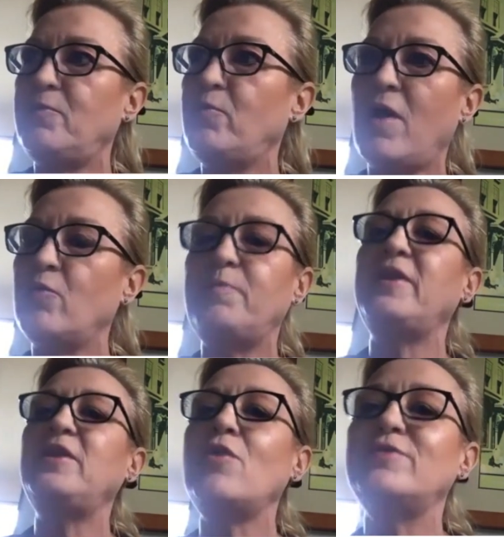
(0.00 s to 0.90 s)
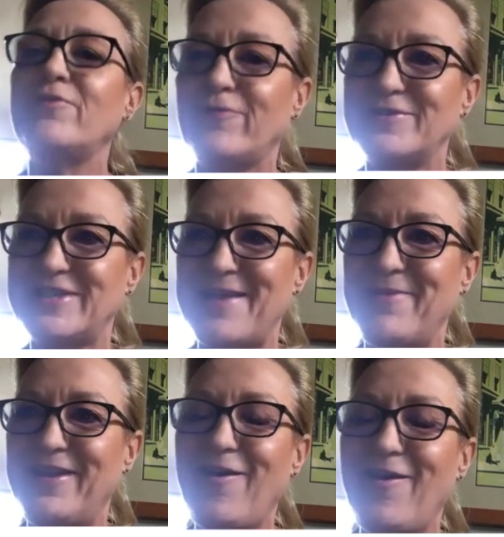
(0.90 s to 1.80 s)
I would be no different,
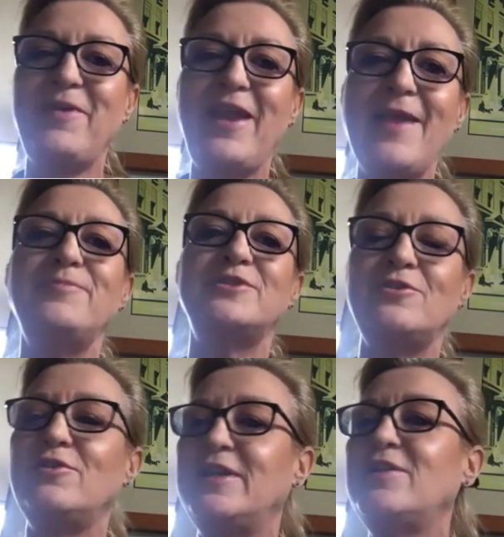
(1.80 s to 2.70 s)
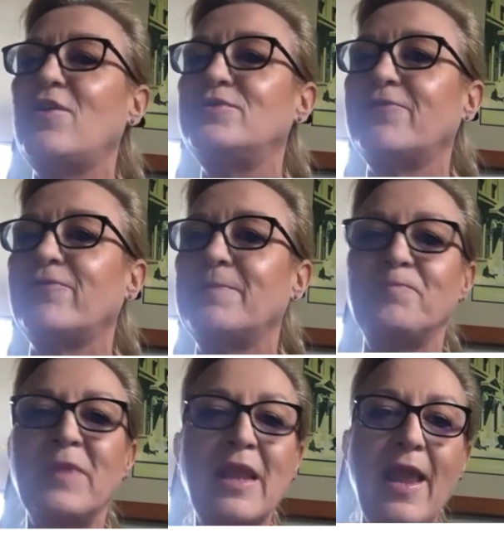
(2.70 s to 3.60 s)
Tammy. I'd be absolutely no different.
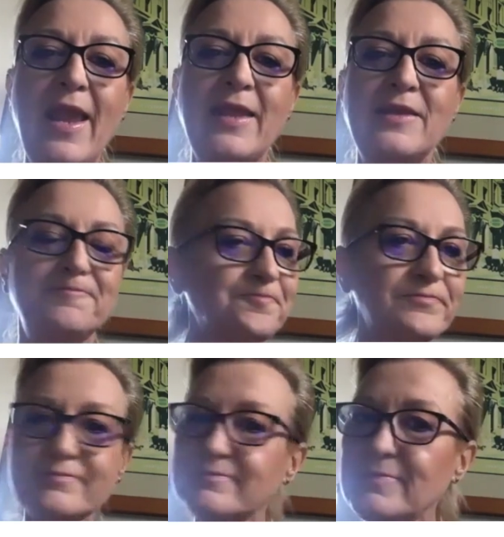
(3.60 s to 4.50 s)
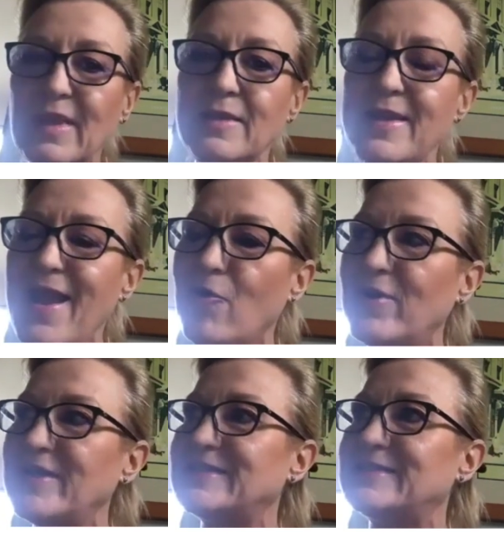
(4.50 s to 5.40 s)
And now
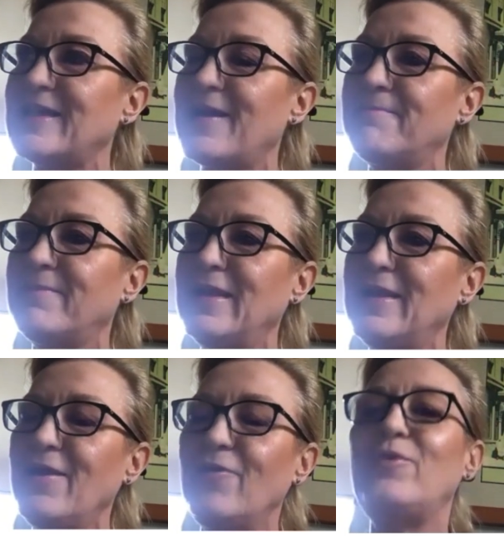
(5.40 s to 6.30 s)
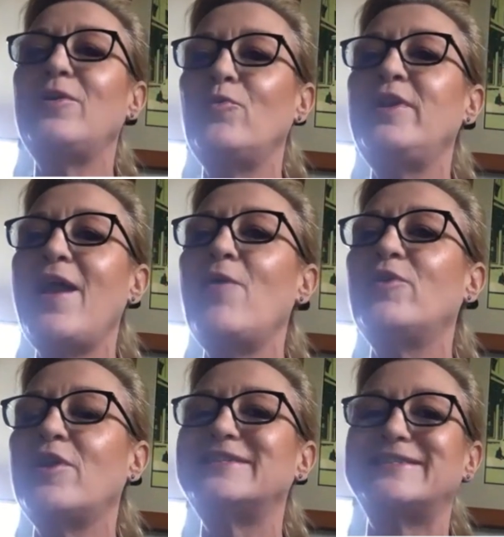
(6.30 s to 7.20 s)
it's when
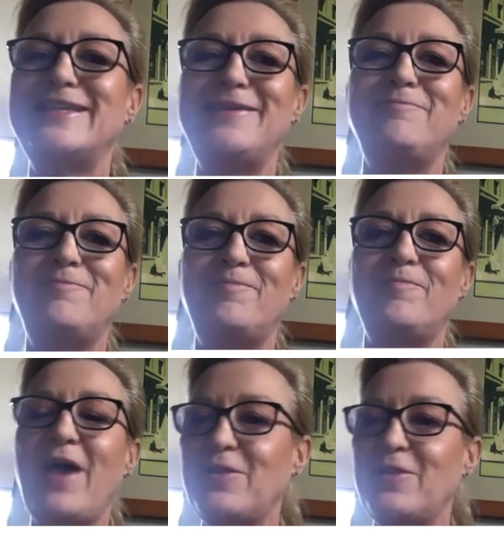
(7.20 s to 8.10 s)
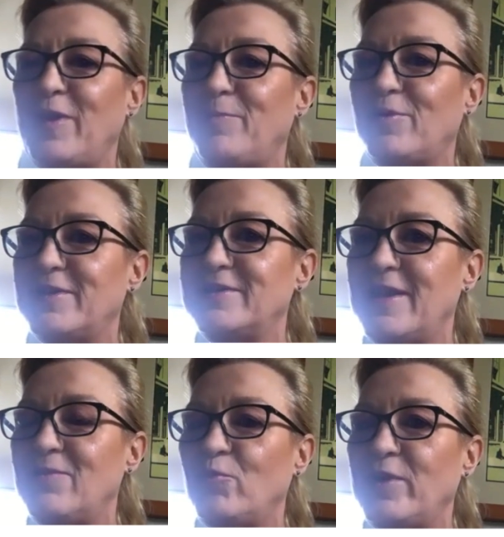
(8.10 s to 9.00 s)
I see other people
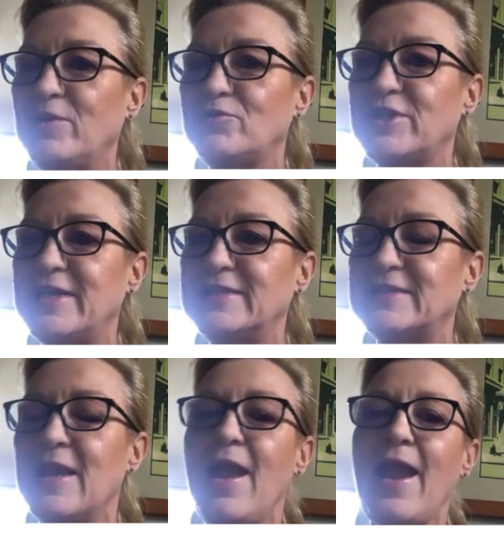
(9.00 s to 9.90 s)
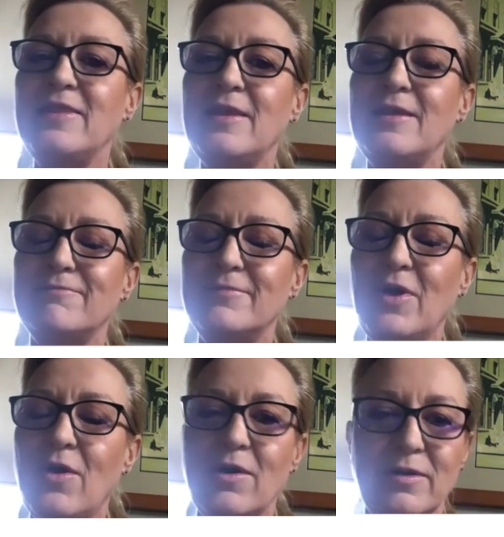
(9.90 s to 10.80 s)
in wheelchairs, and
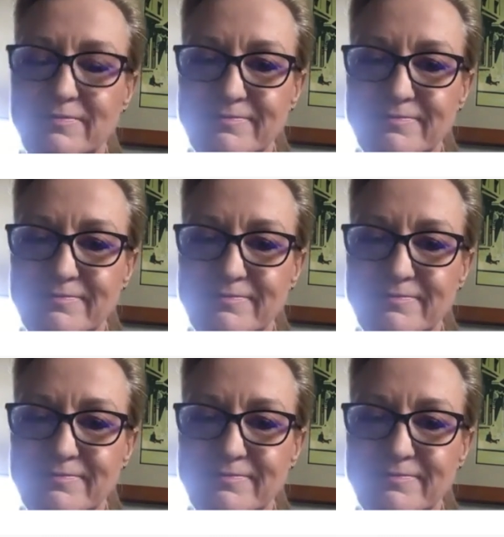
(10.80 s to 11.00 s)
oh,